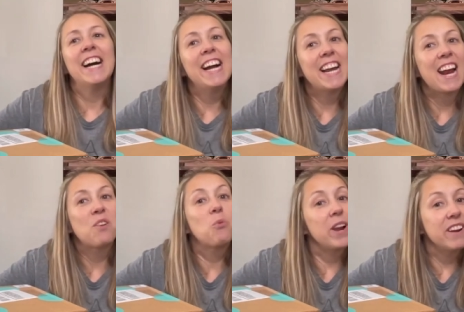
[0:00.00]

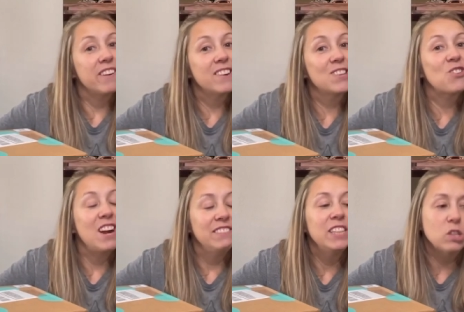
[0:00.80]
And we're
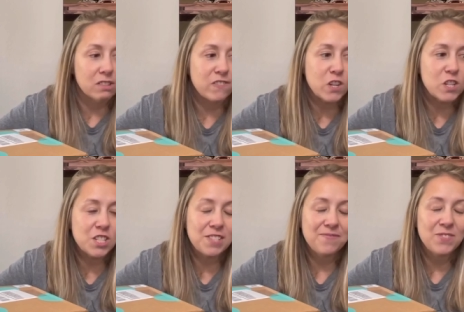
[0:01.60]
Thriving
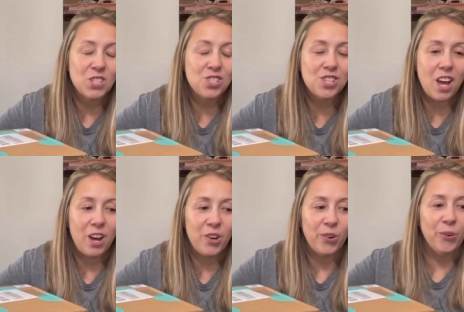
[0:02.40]
Thrifters.
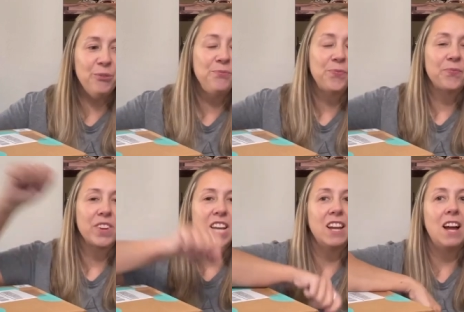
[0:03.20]
So,
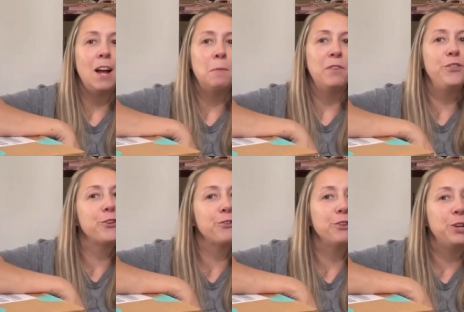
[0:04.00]
um, if
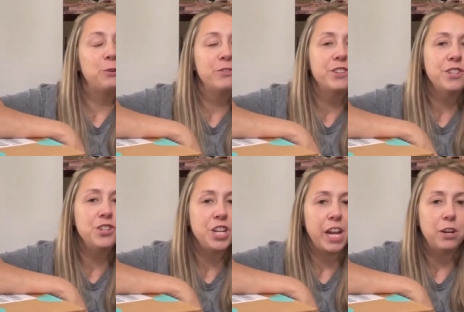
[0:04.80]
you're new to the
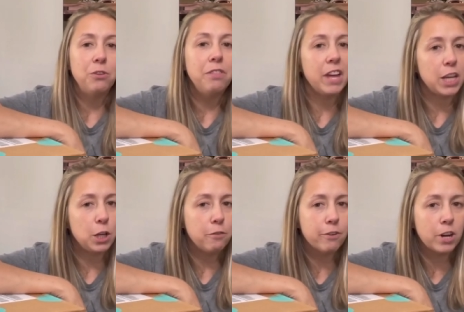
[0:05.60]
channel, thank
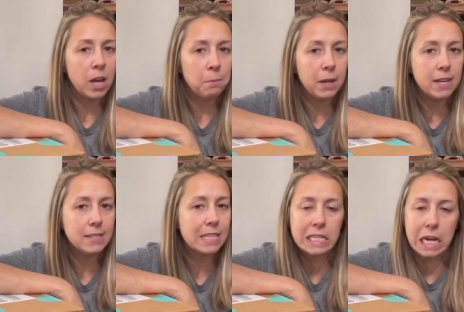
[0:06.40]
you for coming,
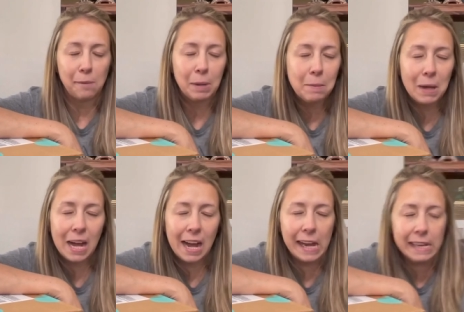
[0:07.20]
stopping
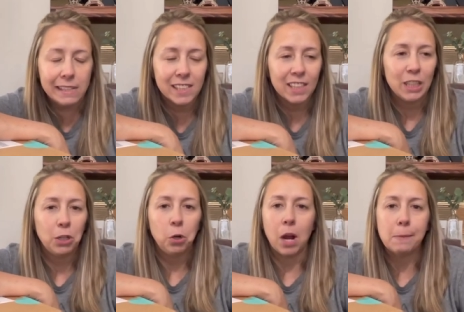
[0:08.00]
by,
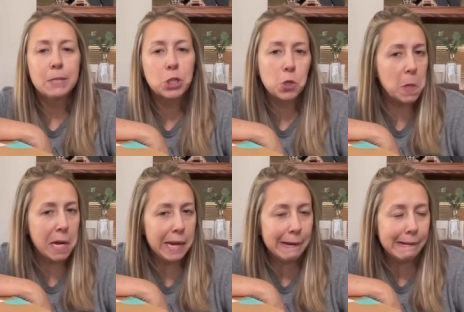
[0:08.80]
grab a
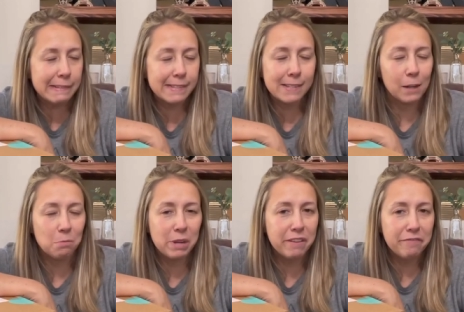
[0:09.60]
drink. It's gonna
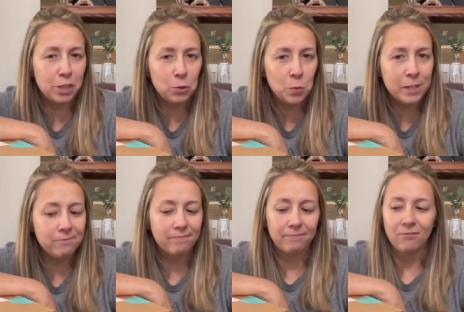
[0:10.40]
be a fun one
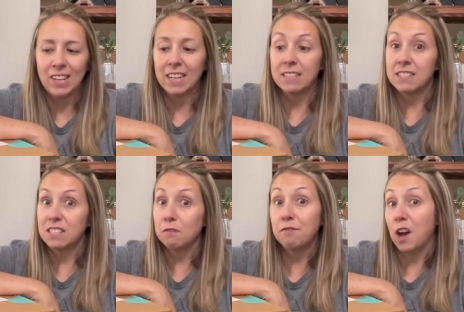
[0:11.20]
because it's
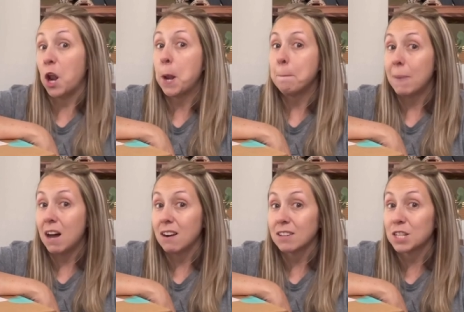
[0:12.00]
a fun
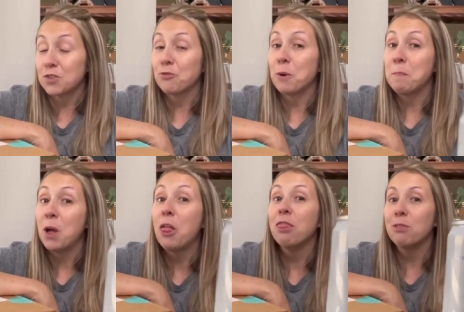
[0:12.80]
box from
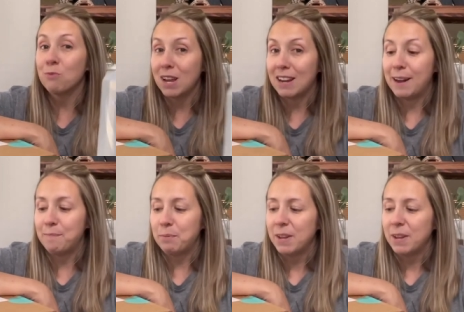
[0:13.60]
ThredUp.